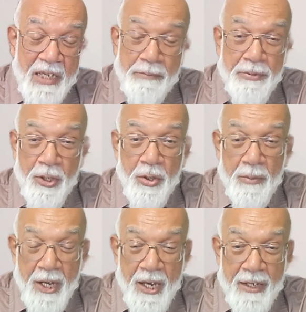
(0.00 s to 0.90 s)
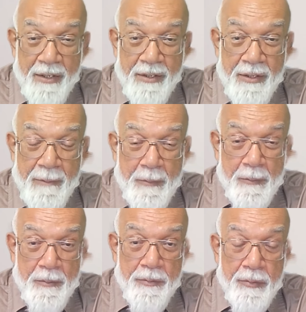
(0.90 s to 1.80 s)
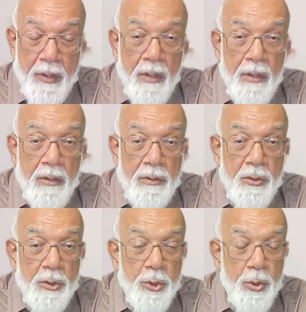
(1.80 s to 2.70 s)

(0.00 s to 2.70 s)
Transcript: Impure mind. So,